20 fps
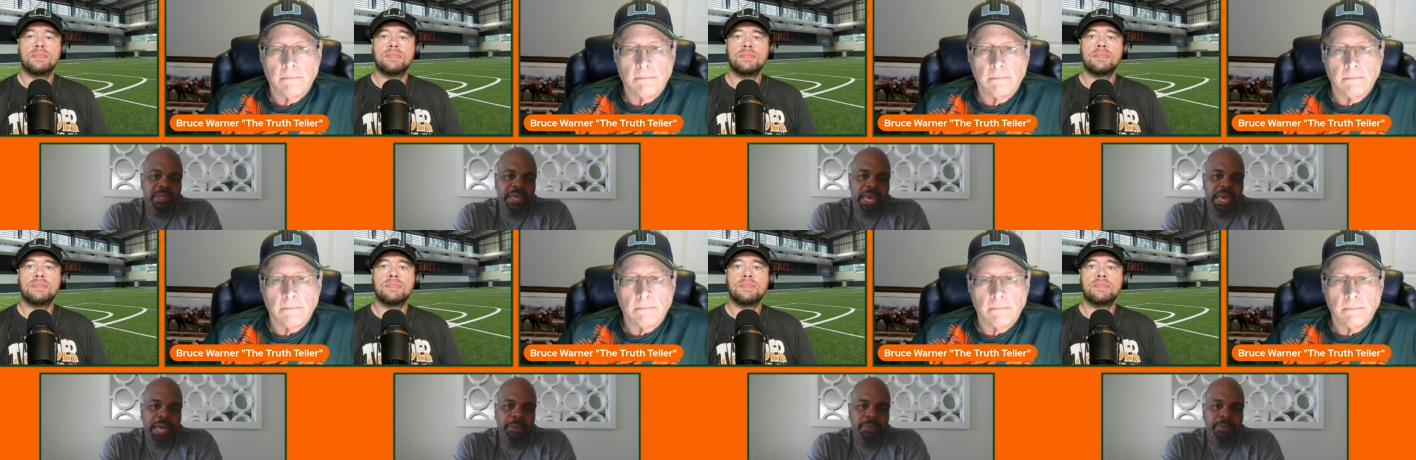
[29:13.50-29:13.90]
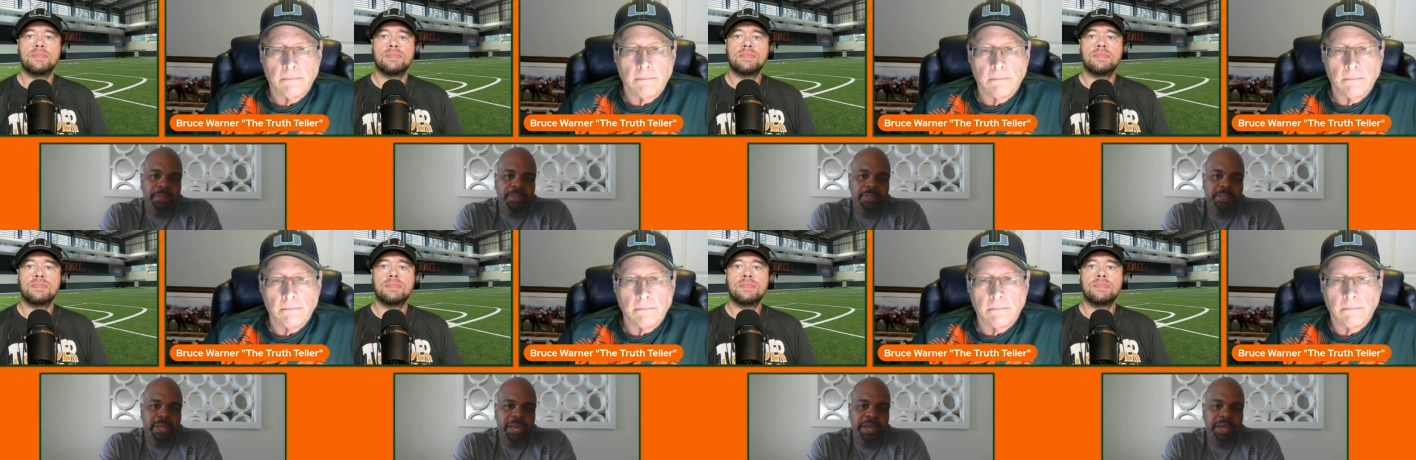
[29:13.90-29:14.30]
Speaker 1: gap
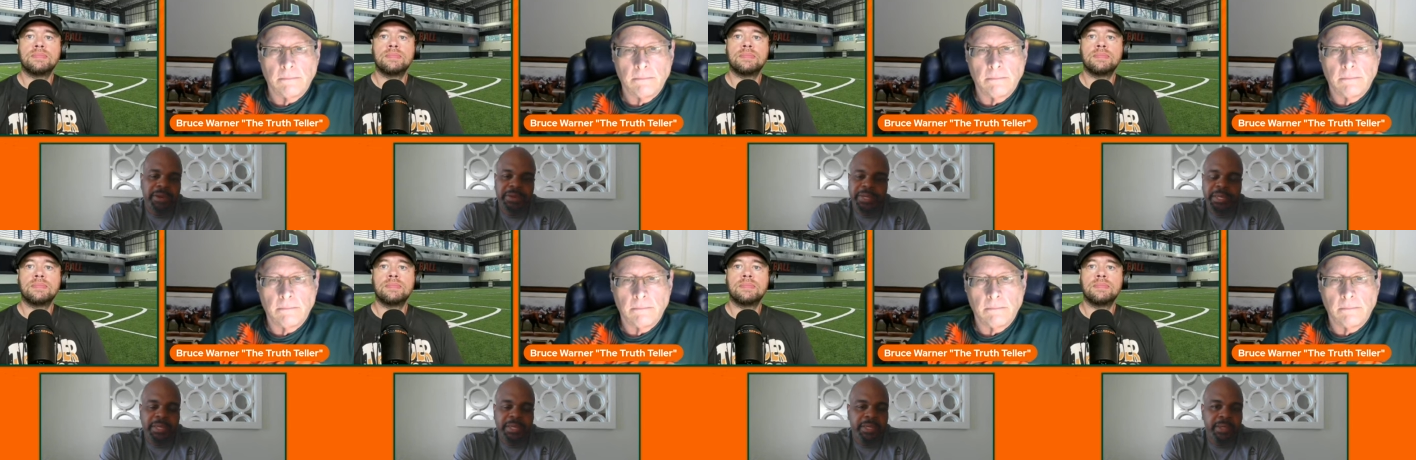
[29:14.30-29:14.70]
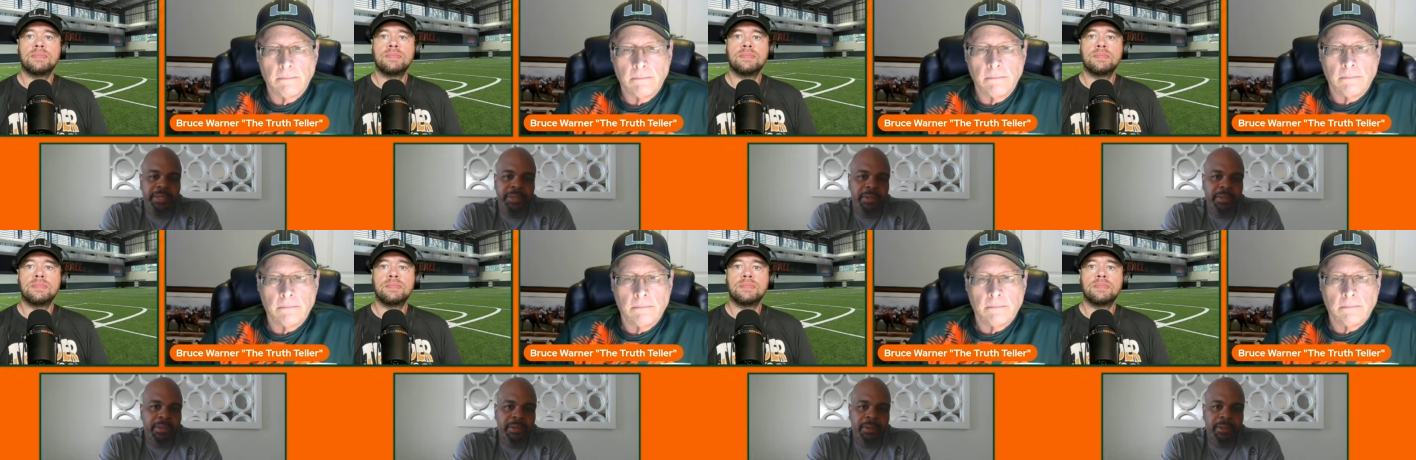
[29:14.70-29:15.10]
integrity
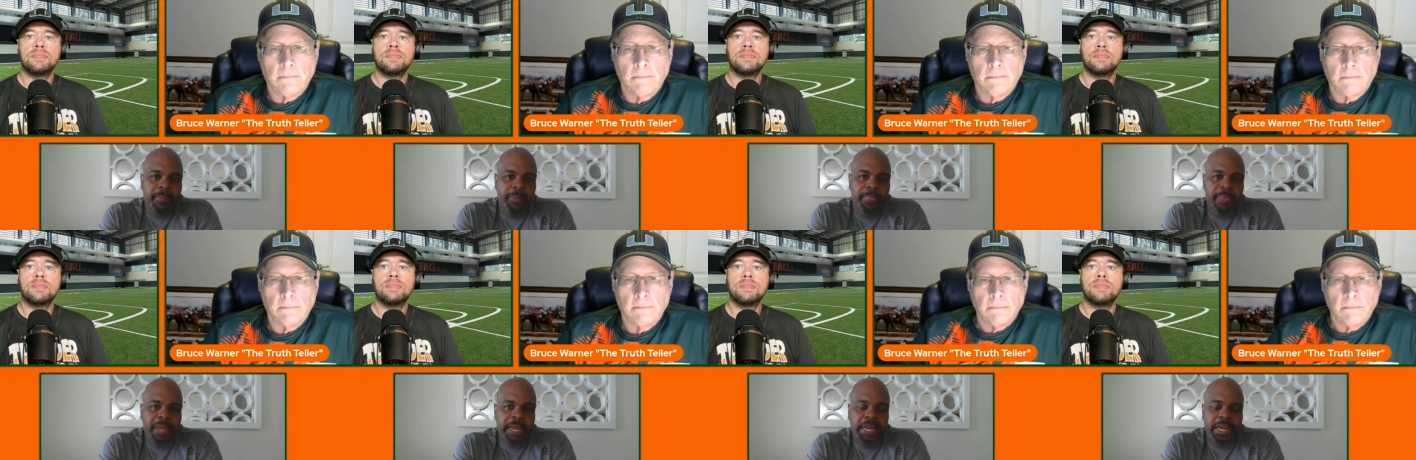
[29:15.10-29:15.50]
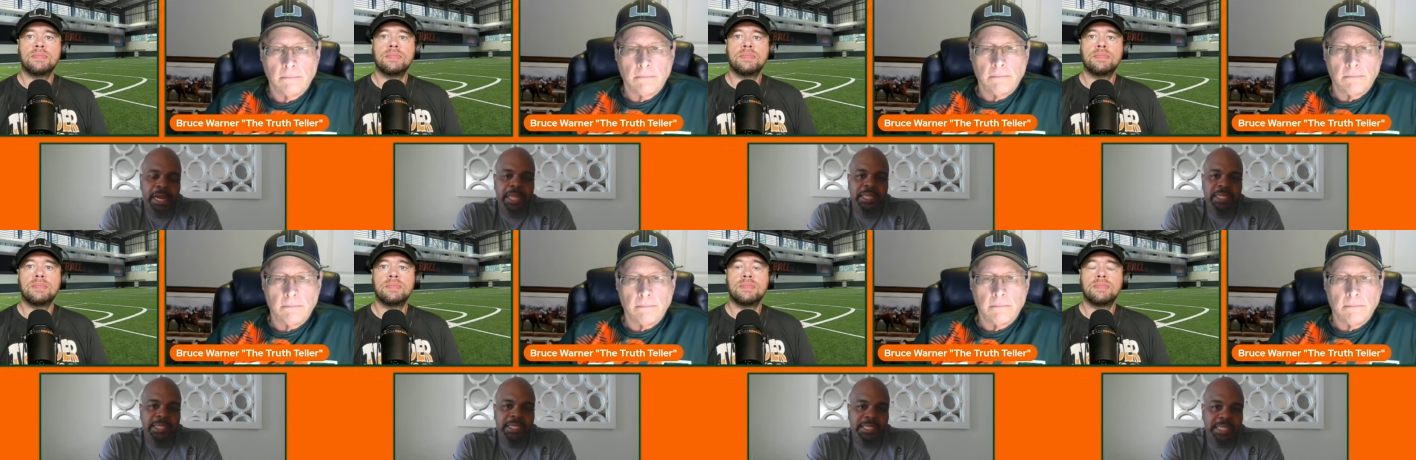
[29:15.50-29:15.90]
and
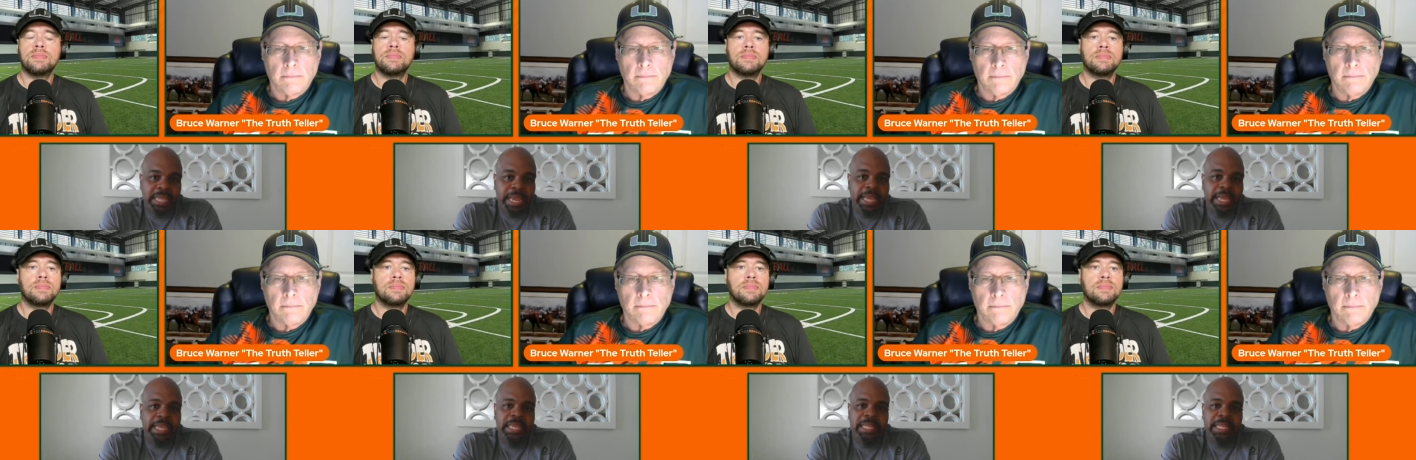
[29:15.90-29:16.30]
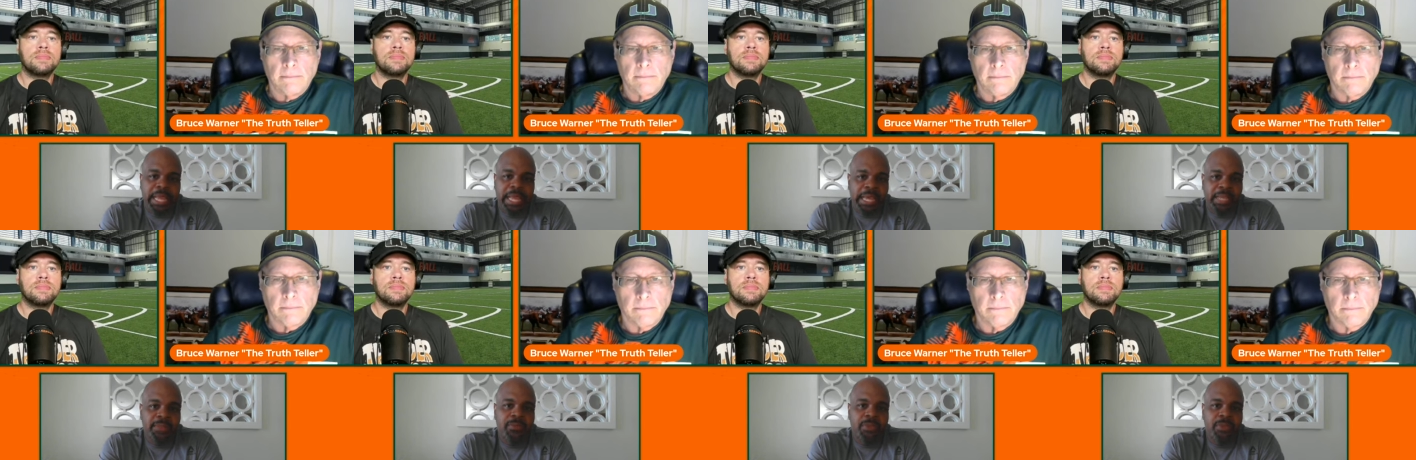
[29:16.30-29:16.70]
understanding like
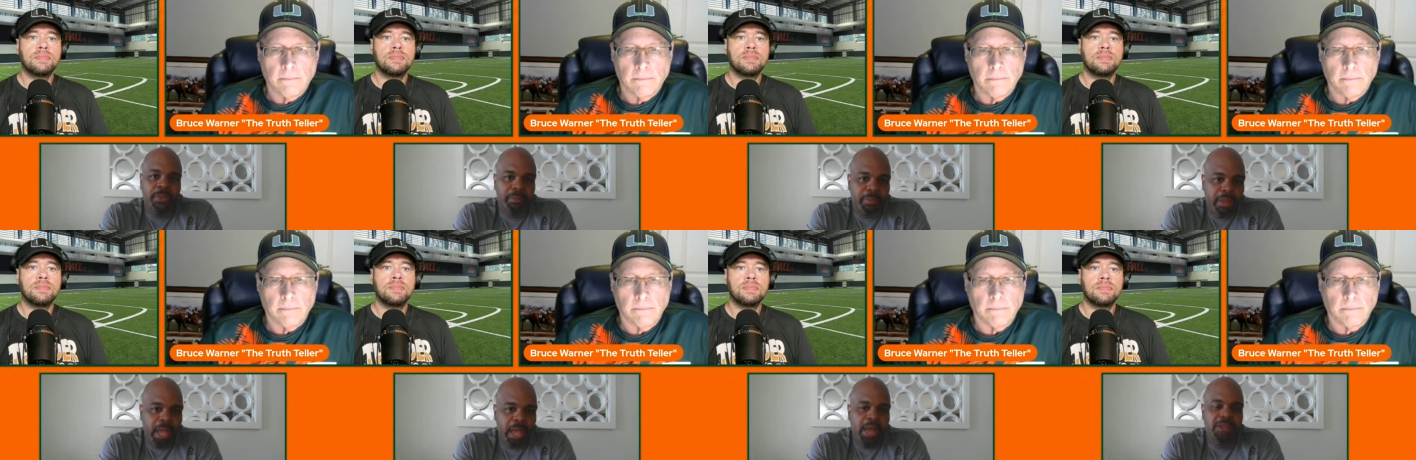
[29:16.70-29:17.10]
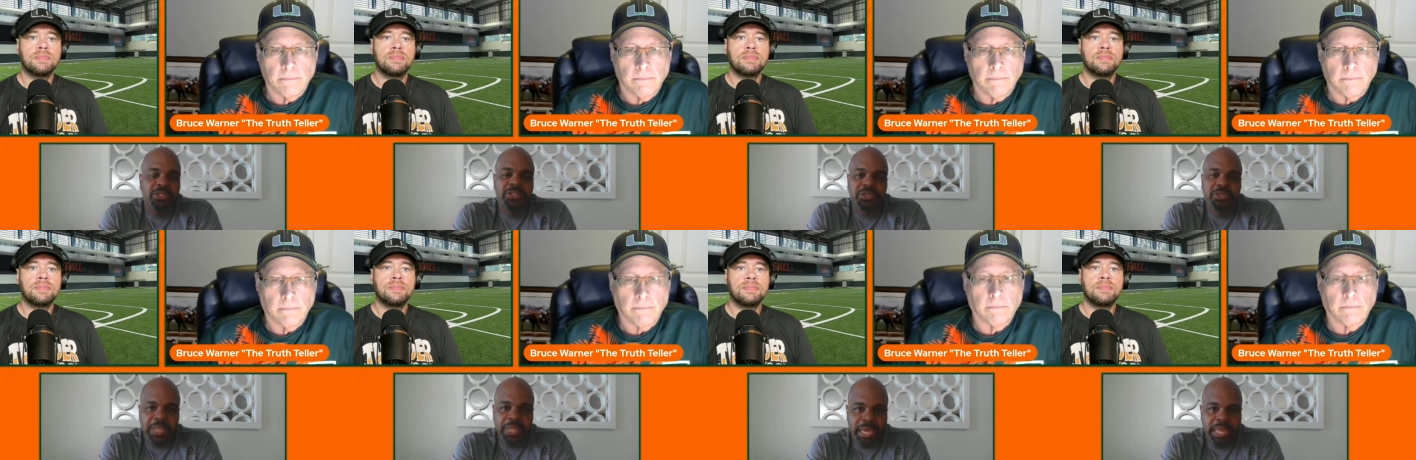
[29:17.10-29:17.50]
the blocks you're
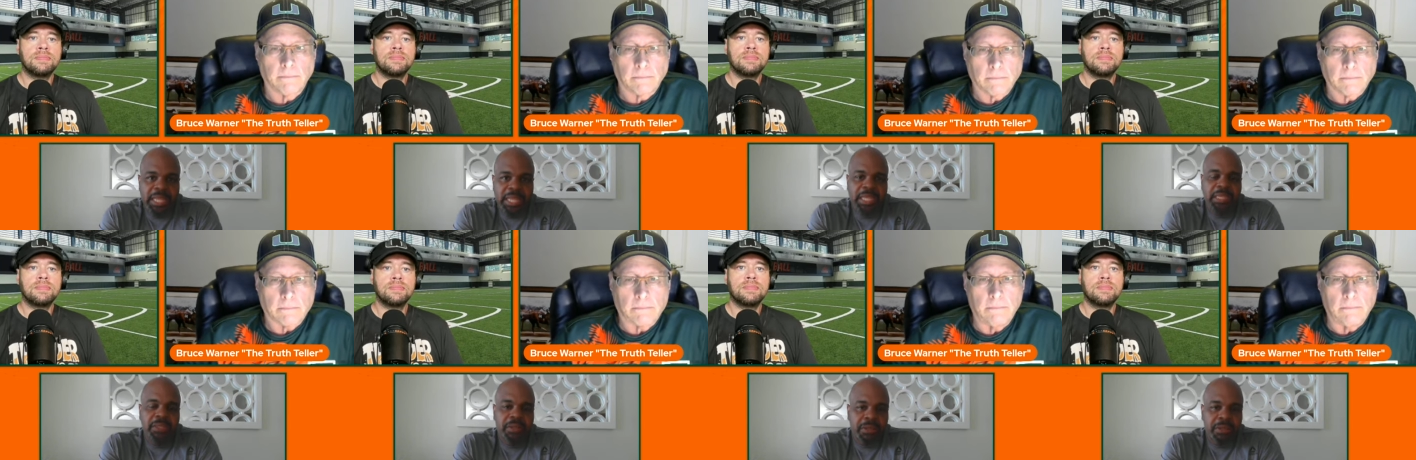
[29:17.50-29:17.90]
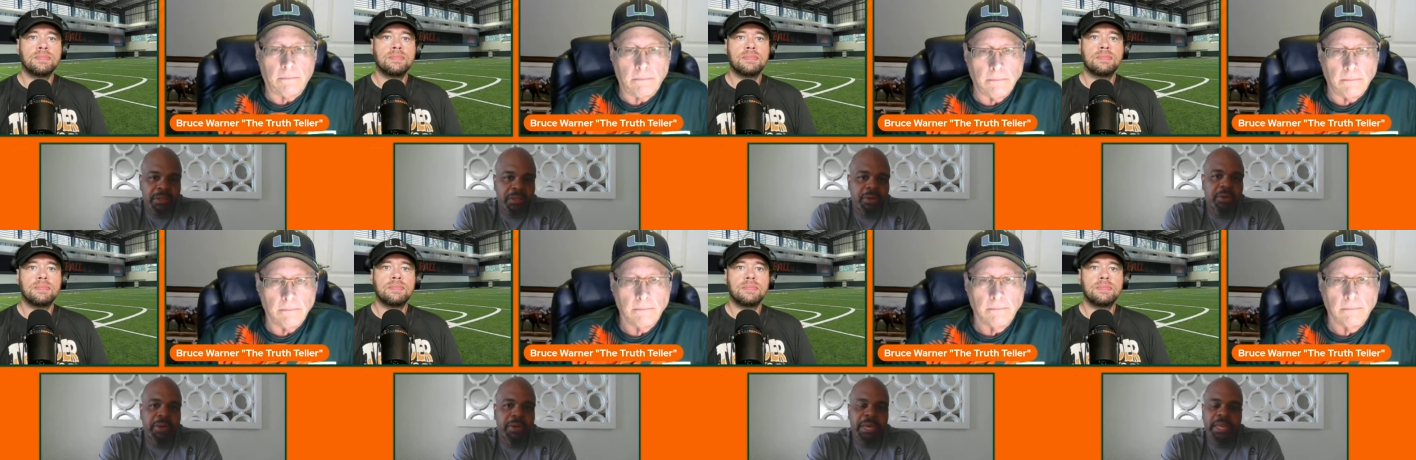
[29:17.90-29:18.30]
getting, you
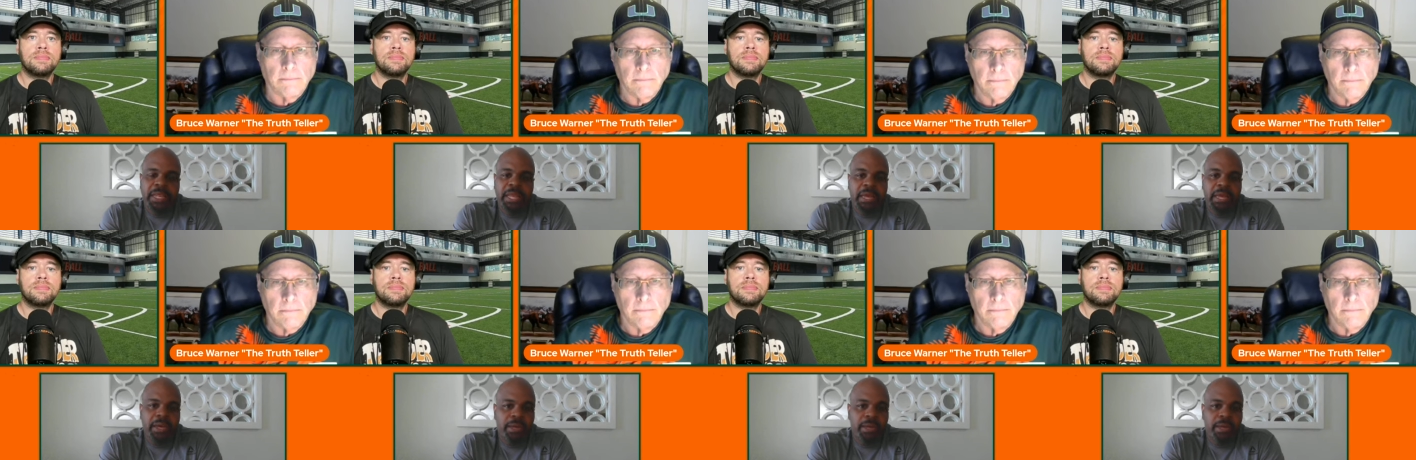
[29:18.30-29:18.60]
know, and